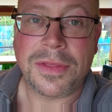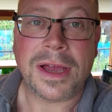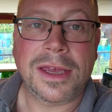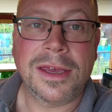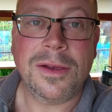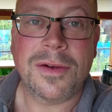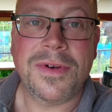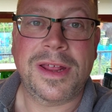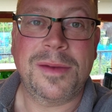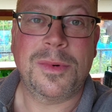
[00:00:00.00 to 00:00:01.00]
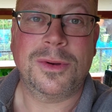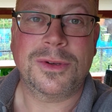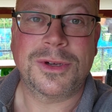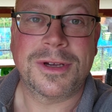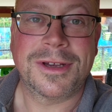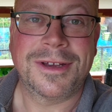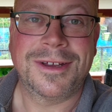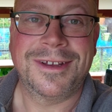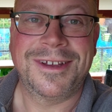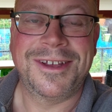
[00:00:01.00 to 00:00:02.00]
Thank you very much.
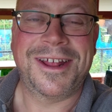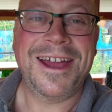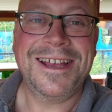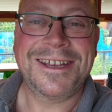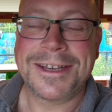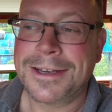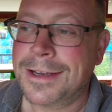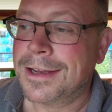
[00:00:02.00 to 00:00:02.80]
You're ace.